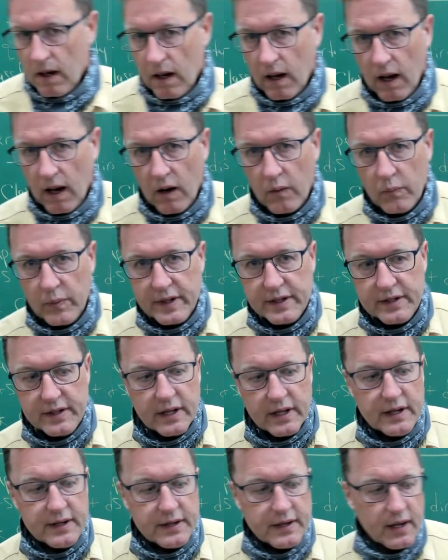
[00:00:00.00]
Uh, we
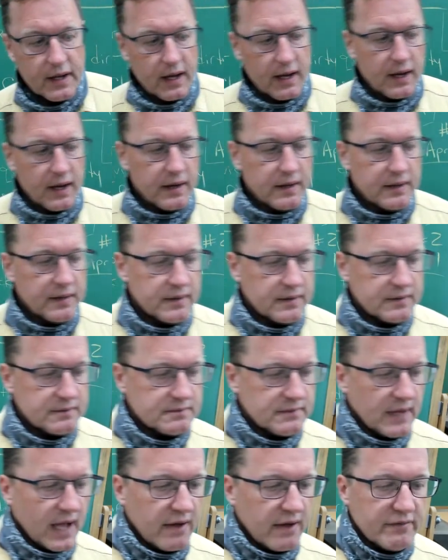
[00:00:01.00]
did uh,
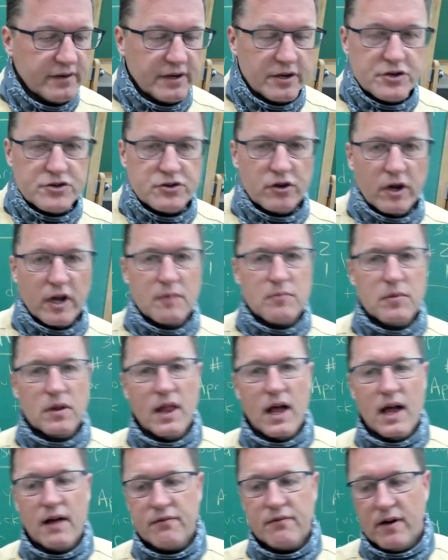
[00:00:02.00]
have an
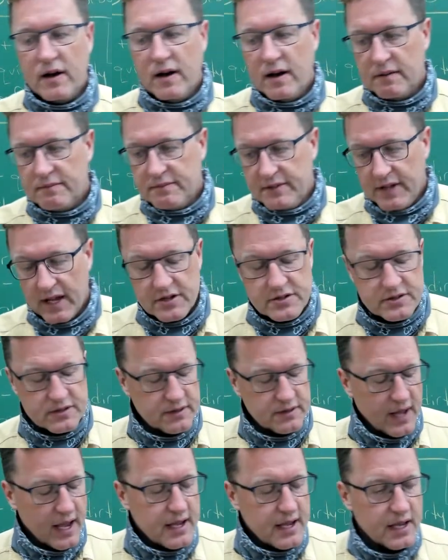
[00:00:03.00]
enjoyable af- uh, yes-
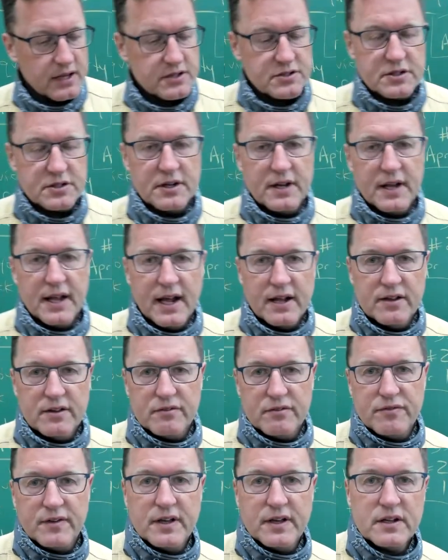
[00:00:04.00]
day yesterday out in the
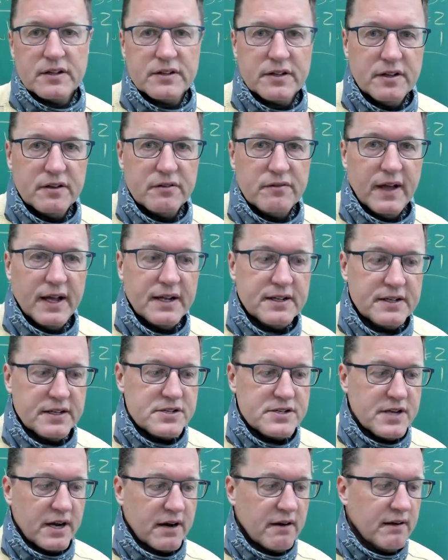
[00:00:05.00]
field in the
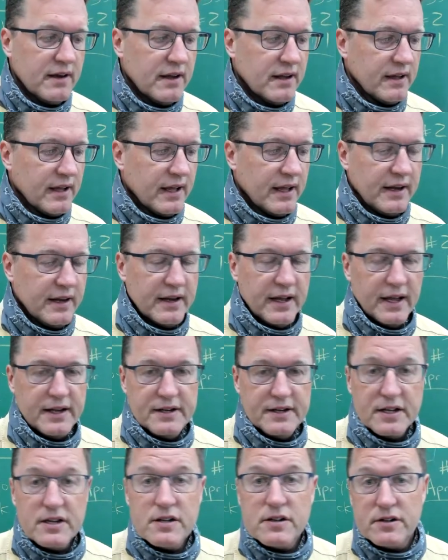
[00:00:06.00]
vantage area, and I
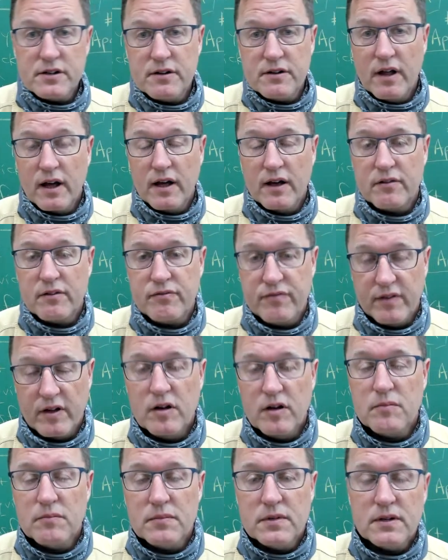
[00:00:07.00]
did uh,
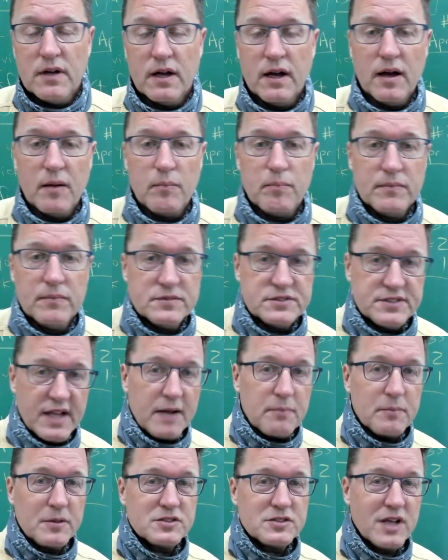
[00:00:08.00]
film uh,
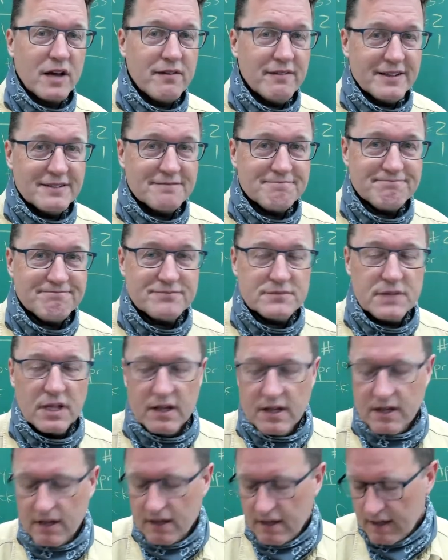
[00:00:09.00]
segments of it.
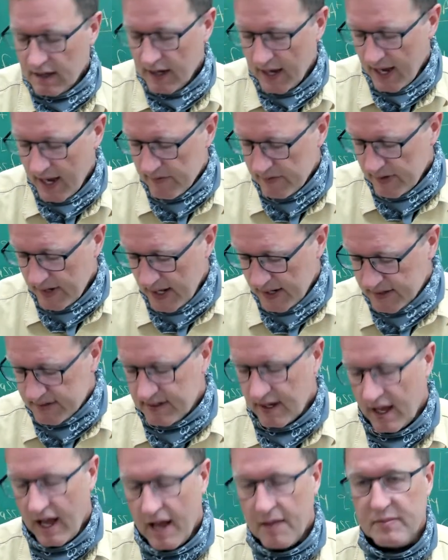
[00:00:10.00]
I haven't had
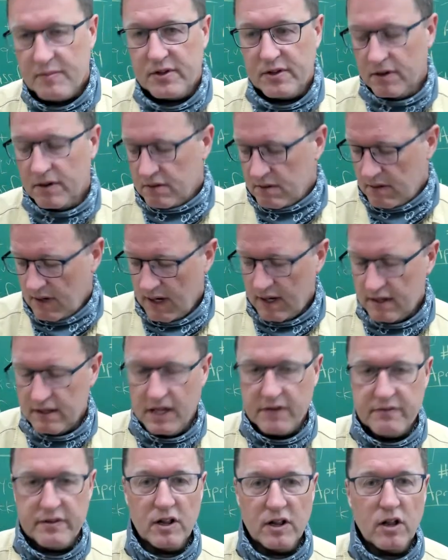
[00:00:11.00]
time to uh,
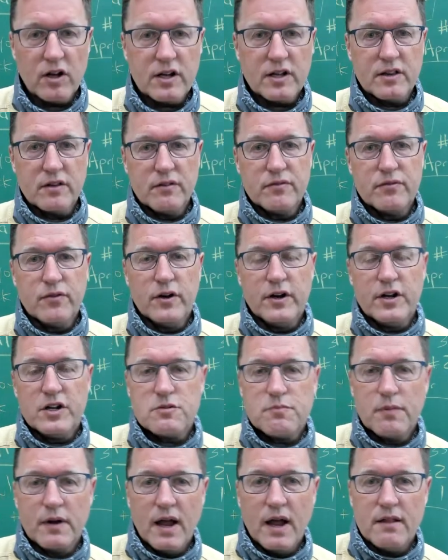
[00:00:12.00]
even look at the
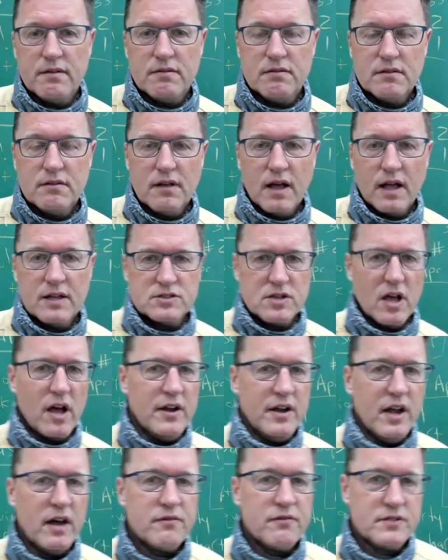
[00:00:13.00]
footage, but I, I saw
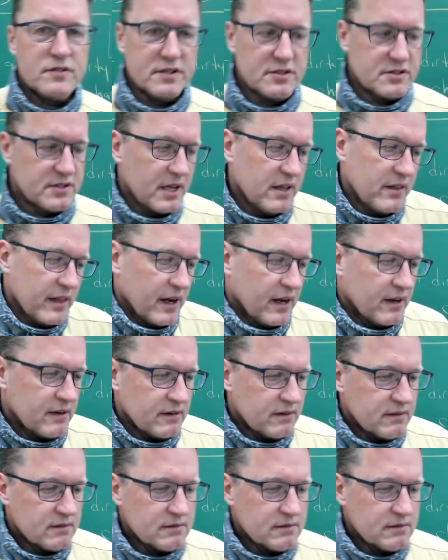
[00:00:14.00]
enough to see that it